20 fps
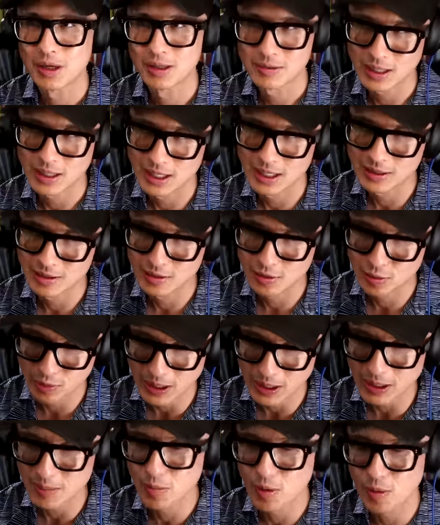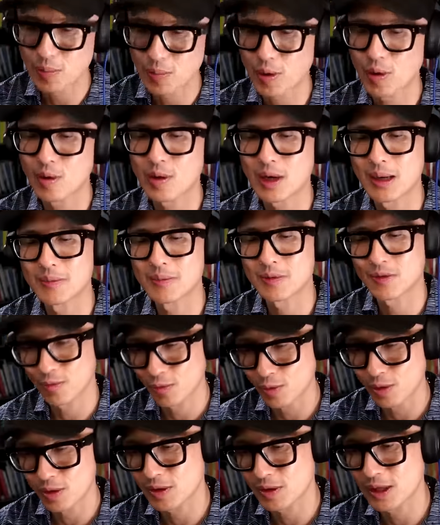and create more programs
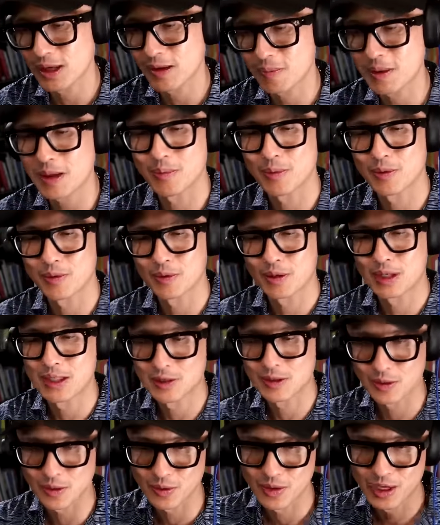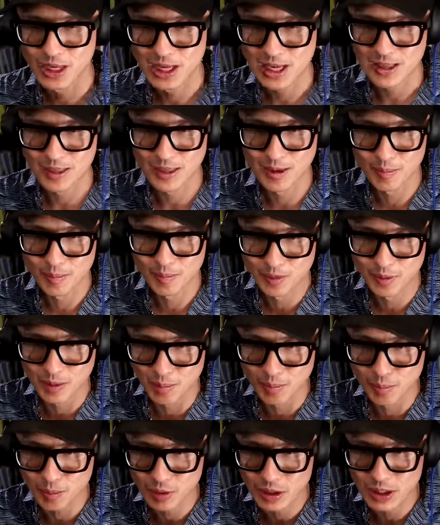for creative people. And so the the
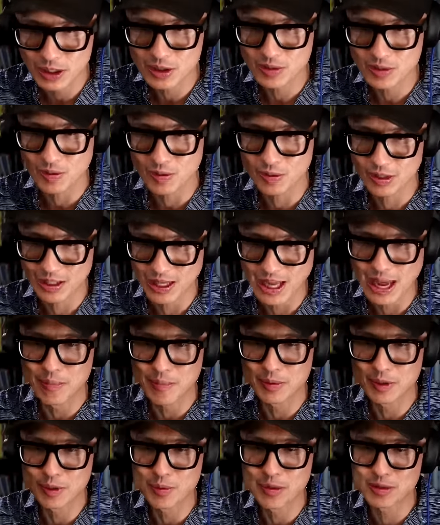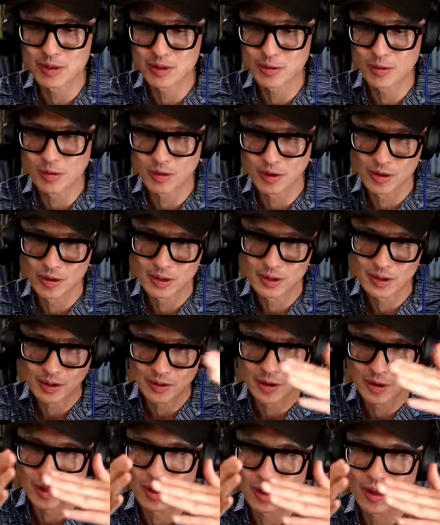bridge or the gap between the two are going to start
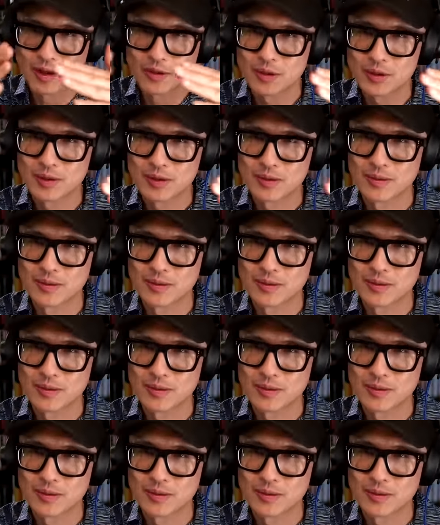to close.